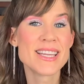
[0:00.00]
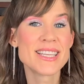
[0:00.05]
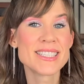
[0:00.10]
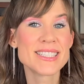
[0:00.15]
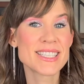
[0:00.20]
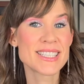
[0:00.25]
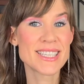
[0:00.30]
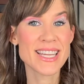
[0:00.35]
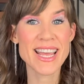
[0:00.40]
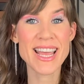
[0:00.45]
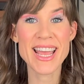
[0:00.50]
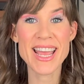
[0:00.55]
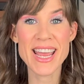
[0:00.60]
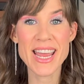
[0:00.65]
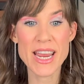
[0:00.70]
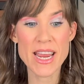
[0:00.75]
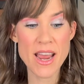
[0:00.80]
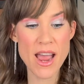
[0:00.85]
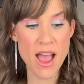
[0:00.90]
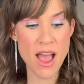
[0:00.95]

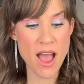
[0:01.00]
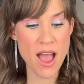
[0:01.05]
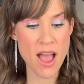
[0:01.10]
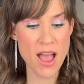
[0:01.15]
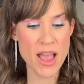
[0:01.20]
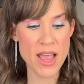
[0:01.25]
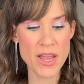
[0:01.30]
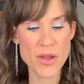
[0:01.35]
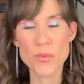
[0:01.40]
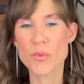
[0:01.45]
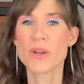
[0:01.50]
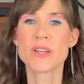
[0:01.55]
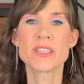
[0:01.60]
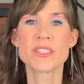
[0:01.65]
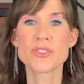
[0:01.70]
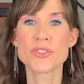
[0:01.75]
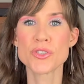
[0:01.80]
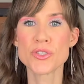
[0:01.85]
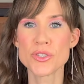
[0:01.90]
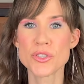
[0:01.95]
Today, I
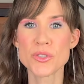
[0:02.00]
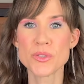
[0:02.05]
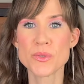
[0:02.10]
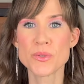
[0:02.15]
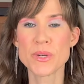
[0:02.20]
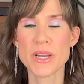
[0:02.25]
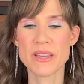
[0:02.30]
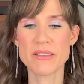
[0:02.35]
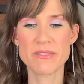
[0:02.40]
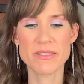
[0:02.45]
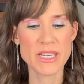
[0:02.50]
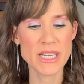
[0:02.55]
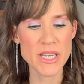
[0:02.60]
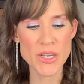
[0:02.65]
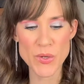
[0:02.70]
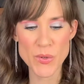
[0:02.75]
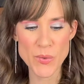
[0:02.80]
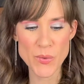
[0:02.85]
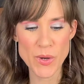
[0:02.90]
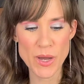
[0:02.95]
wanted to do a
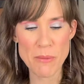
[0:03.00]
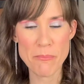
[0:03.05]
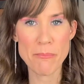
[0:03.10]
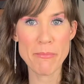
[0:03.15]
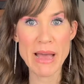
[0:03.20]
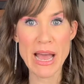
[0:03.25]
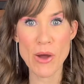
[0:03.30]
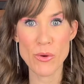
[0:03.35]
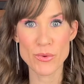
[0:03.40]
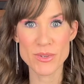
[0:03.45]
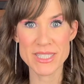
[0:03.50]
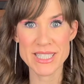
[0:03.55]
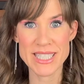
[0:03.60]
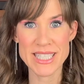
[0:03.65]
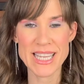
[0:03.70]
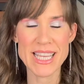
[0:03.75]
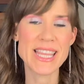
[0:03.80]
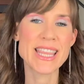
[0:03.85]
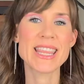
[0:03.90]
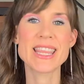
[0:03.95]
video about
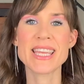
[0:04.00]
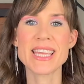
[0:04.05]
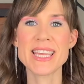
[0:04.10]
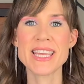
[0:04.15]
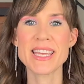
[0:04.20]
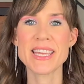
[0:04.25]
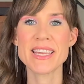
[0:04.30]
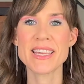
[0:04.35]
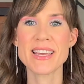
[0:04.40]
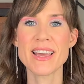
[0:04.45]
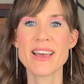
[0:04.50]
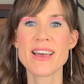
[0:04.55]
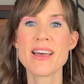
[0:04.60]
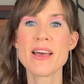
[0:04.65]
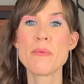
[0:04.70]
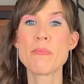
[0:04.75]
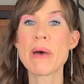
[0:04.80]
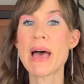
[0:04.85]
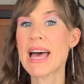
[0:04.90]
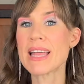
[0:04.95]
the
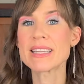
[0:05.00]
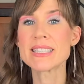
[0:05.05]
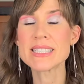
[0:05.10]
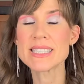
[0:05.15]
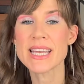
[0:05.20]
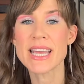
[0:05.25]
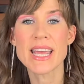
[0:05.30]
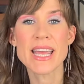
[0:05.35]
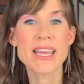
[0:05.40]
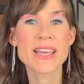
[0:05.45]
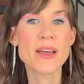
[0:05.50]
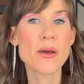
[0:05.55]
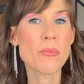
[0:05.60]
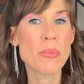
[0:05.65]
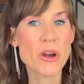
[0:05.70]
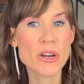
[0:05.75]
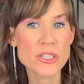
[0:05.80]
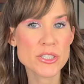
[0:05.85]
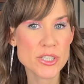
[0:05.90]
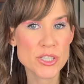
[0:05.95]
palette tag
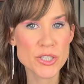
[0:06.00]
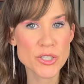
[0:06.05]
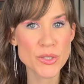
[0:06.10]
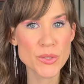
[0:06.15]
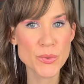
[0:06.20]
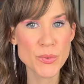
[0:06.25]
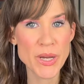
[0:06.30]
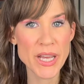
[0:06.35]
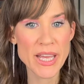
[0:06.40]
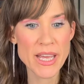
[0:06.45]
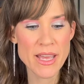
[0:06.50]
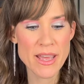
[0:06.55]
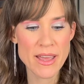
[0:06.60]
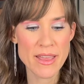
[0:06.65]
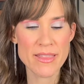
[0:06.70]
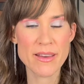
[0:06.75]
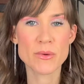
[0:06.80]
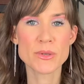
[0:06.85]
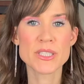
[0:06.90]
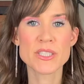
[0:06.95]
part two
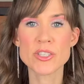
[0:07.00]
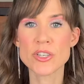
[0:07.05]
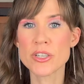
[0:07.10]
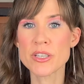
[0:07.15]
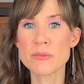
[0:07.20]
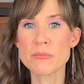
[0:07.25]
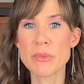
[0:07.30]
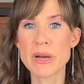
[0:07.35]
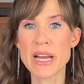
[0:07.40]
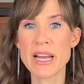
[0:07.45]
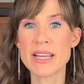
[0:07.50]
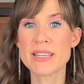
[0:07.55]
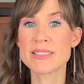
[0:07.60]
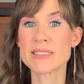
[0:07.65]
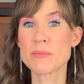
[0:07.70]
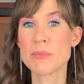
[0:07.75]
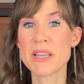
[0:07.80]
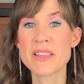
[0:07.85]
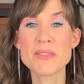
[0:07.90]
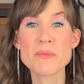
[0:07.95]
that was started by
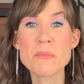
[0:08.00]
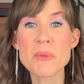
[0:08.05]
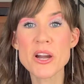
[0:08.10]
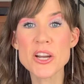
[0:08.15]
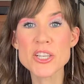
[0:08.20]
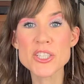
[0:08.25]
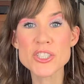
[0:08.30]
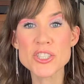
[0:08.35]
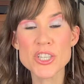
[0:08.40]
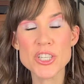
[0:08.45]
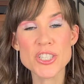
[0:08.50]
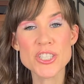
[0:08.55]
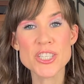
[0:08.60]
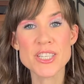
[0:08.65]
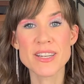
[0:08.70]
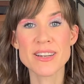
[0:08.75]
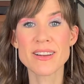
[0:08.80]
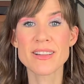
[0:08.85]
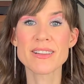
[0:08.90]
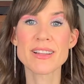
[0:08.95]
Samantha March. She
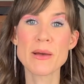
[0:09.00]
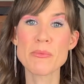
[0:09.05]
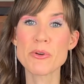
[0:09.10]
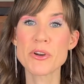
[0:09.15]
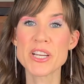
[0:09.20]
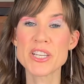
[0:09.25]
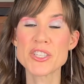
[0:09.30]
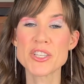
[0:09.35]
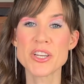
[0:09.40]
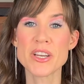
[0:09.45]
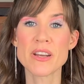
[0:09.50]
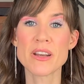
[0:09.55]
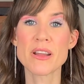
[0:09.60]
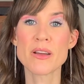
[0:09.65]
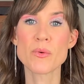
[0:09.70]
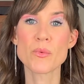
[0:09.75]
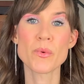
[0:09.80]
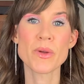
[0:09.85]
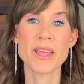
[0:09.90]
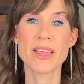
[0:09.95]
did a collaboration
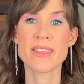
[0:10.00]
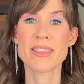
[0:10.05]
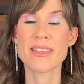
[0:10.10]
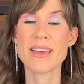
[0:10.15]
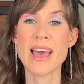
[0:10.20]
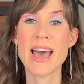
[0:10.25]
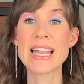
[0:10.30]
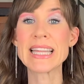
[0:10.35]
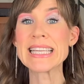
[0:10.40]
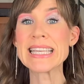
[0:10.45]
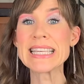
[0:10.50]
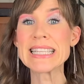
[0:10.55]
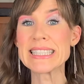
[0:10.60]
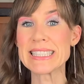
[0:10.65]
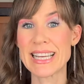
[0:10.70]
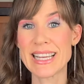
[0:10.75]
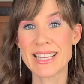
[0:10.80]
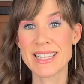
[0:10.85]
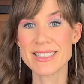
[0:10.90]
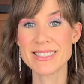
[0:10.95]
with Ali
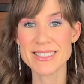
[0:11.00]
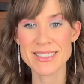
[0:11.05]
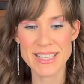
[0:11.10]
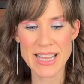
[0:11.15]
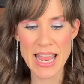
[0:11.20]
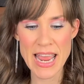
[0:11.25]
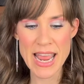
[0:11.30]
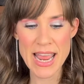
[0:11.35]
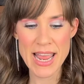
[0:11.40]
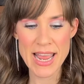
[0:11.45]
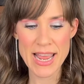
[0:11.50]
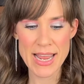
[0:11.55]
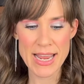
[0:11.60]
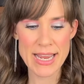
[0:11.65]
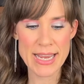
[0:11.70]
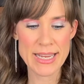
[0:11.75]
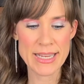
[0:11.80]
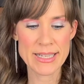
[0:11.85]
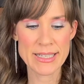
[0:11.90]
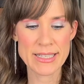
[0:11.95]
Glines.
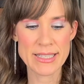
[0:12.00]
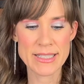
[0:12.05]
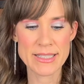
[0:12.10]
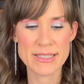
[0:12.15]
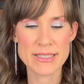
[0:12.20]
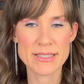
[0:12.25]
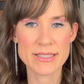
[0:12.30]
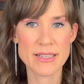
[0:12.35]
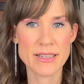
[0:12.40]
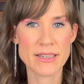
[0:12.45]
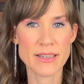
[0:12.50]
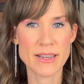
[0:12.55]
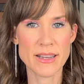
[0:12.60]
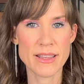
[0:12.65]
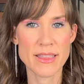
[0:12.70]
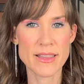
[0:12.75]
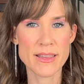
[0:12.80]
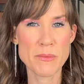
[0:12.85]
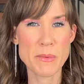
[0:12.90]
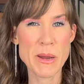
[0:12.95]
And I
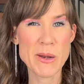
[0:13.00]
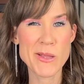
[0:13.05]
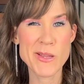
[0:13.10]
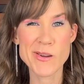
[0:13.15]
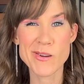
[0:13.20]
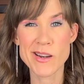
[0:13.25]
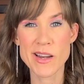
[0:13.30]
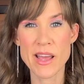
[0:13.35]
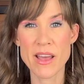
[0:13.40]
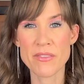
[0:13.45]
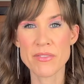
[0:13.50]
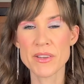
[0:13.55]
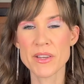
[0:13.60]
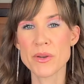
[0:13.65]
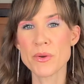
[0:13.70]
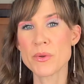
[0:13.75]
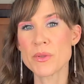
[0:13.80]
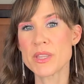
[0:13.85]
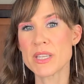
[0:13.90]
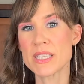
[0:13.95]
think about a year and a half
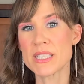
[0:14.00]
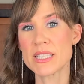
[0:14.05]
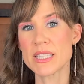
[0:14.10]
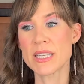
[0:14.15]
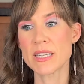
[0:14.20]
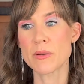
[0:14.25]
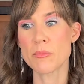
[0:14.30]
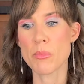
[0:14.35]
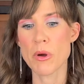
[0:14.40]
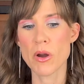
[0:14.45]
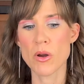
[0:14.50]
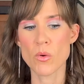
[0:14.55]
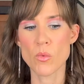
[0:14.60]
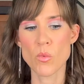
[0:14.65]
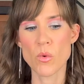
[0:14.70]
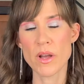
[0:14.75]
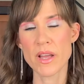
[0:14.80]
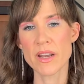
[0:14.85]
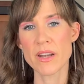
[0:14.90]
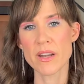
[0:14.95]
ago, they did part
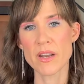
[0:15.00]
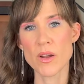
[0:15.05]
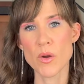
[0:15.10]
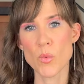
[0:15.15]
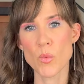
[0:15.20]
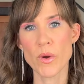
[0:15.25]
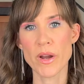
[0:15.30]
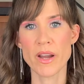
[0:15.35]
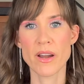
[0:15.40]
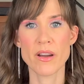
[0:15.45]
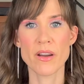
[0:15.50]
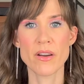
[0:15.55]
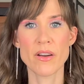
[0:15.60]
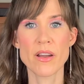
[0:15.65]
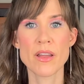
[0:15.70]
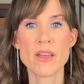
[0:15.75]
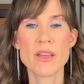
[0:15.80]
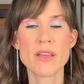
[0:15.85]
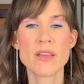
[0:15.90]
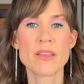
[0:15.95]
one where
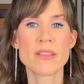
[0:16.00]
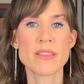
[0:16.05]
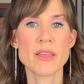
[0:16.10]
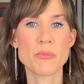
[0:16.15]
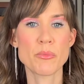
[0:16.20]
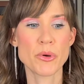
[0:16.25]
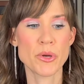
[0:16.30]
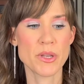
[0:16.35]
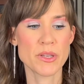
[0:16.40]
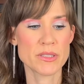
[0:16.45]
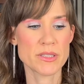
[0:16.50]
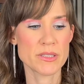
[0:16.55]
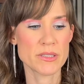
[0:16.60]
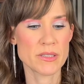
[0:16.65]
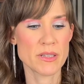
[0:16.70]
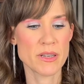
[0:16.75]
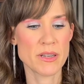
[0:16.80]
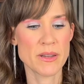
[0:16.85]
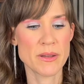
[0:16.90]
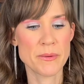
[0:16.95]
they put
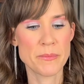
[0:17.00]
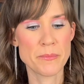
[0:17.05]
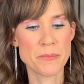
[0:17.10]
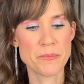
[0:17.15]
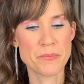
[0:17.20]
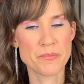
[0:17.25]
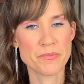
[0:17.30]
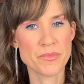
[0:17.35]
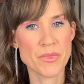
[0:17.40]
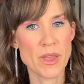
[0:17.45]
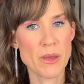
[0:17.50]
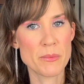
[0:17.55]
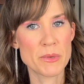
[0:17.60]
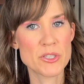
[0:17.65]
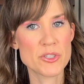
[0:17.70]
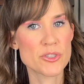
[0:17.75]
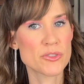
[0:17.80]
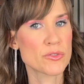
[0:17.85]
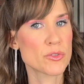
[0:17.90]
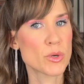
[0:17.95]
a
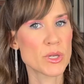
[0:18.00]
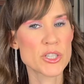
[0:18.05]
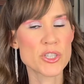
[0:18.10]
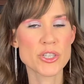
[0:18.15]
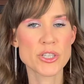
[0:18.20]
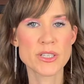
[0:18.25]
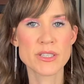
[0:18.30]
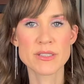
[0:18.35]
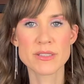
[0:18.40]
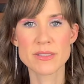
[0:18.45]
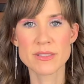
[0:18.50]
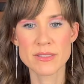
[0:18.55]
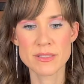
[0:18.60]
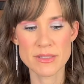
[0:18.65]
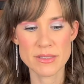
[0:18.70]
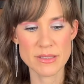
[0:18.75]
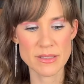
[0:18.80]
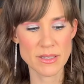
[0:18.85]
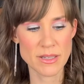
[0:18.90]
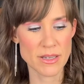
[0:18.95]
bunch of
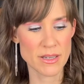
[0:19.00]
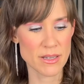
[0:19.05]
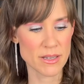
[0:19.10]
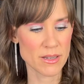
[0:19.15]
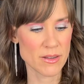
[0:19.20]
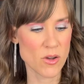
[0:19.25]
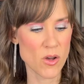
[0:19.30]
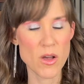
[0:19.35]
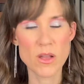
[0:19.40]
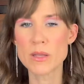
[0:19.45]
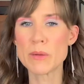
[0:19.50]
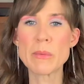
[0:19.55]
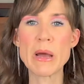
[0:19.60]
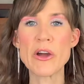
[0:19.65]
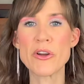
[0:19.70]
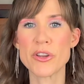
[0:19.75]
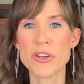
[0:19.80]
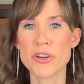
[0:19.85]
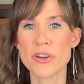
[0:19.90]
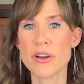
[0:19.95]
questions all
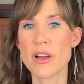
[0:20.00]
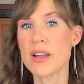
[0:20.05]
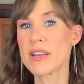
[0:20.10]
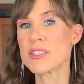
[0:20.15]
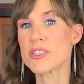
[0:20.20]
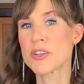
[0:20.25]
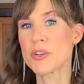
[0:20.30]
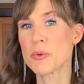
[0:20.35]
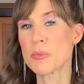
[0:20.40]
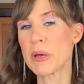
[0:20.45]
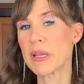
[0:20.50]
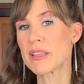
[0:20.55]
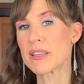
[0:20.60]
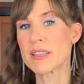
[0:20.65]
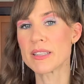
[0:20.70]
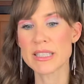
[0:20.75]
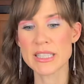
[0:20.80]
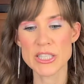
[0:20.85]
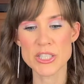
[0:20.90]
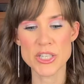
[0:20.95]
about your eyeshadow palette
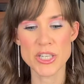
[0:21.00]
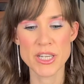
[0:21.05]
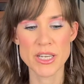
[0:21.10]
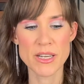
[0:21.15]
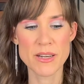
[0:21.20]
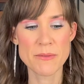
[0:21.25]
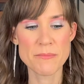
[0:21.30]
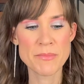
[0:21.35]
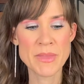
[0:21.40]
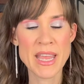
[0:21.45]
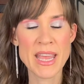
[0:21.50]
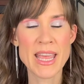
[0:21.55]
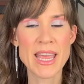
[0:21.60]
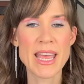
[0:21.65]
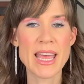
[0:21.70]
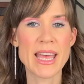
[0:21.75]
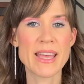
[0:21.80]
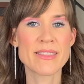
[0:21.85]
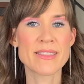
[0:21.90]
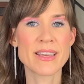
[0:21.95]
collection.
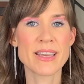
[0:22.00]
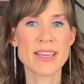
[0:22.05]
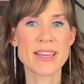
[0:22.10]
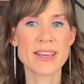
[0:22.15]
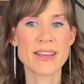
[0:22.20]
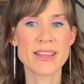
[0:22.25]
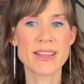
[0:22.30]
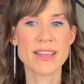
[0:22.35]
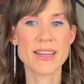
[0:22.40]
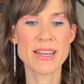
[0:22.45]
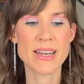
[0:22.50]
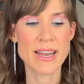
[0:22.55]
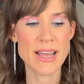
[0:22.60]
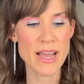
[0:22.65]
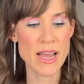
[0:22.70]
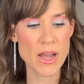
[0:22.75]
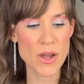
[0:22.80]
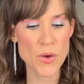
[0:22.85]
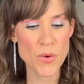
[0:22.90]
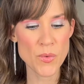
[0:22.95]
And then
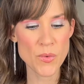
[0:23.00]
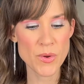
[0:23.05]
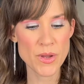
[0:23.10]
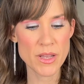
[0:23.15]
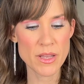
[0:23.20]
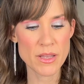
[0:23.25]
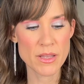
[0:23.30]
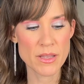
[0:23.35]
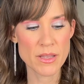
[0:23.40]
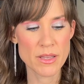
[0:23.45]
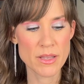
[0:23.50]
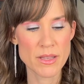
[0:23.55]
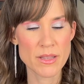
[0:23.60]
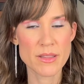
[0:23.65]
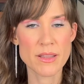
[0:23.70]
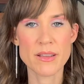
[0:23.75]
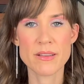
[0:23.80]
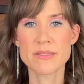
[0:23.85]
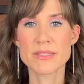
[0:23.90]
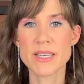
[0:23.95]
now
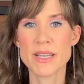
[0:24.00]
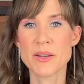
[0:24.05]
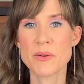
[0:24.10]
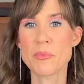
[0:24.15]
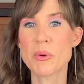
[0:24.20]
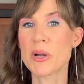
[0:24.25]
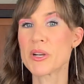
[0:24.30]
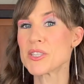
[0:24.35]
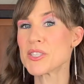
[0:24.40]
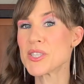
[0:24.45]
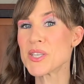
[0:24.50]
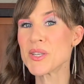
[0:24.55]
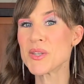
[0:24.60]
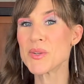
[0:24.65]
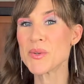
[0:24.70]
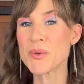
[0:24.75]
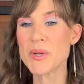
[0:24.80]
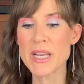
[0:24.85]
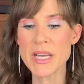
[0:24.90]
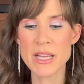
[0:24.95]
they have done part
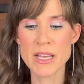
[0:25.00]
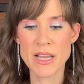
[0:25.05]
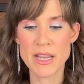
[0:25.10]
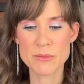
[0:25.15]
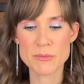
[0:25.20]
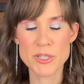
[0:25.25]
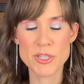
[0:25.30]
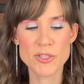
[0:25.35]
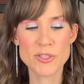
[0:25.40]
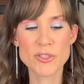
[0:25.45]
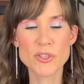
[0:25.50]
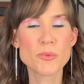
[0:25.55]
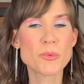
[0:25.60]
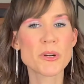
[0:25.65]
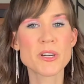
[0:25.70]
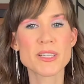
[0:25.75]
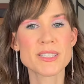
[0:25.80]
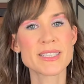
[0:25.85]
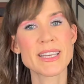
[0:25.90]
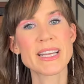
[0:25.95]
two. I'm super
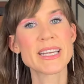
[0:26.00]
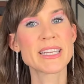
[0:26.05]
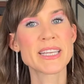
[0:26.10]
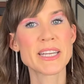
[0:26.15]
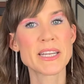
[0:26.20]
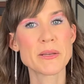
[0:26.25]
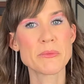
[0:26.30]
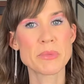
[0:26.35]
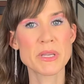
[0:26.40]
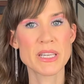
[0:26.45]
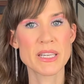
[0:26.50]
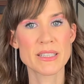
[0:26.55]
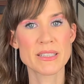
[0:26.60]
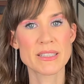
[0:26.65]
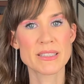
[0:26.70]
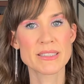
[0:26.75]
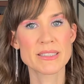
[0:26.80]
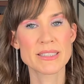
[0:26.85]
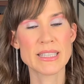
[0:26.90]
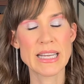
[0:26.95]
excited
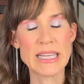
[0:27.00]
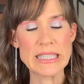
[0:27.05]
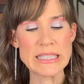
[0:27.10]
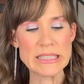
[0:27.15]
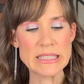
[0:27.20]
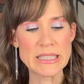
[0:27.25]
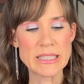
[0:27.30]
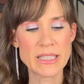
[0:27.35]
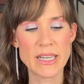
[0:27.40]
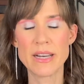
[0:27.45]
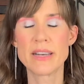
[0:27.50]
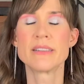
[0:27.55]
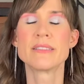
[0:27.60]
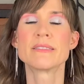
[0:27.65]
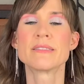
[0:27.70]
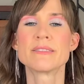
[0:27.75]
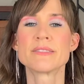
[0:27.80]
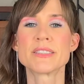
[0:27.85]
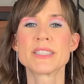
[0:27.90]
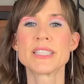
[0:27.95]
because I
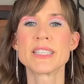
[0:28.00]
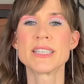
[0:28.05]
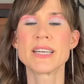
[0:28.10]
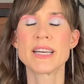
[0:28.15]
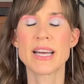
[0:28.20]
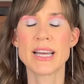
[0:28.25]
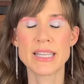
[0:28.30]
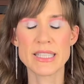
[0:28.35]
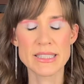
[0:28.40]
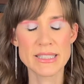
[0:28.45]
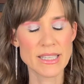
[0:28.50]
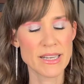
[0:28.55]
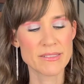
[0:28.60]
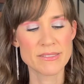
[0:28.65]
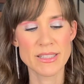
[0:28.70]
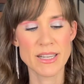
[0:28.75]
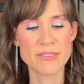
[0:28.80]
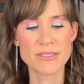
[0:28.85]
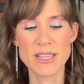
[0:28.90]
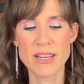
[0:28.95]
love
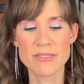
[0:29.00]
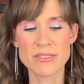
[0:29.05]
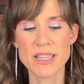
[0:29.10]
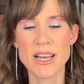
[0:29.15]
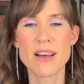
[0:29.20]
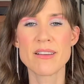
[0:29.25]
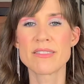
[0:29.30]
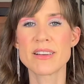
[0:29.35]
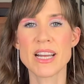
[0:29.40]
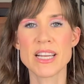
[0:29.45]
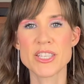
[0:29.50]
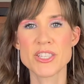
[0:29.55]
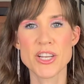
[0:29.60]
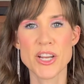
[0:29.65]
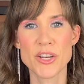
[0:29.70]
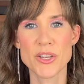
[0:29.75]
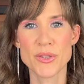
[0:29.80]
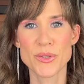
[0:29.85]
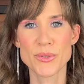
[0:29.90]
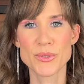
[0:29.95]

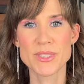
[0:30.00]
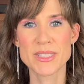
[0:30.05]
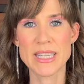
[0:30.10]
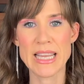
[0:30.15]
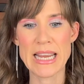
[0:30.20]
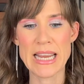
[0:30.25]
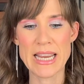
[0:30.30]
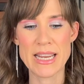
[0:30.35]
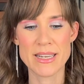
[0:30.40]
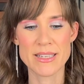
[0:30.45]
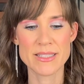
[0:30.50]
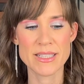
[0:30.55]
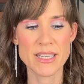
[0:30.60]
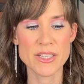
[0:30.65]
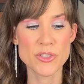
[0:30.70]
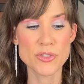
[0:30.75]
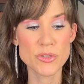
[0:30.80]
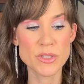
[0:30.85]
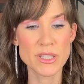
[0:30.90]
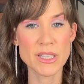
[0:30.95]
eyeshadows and I
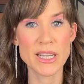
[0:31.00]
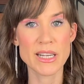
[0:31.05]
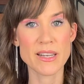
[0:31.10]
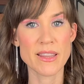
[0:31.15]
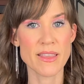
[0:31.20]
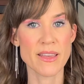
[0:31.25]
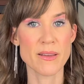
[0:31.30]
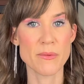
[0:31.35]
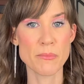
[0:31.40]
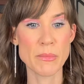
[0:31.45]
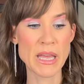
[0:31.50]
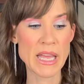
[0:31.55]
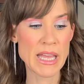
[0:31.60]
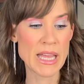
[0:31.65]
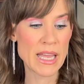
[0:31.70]
do collect them.